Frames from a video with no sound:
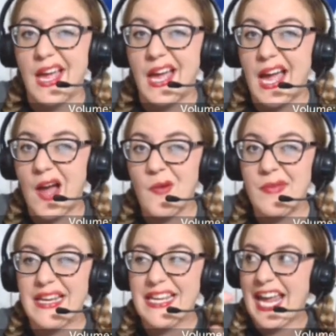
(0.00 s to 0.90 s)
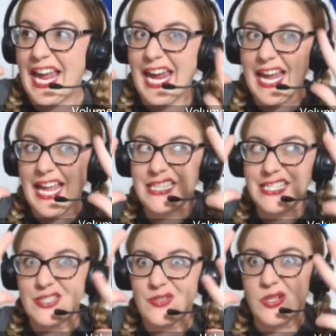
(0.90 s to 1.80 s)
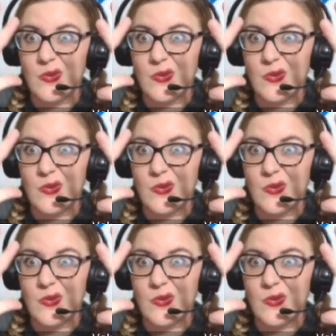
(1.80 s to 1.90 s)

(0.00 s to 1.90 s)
How many hands do you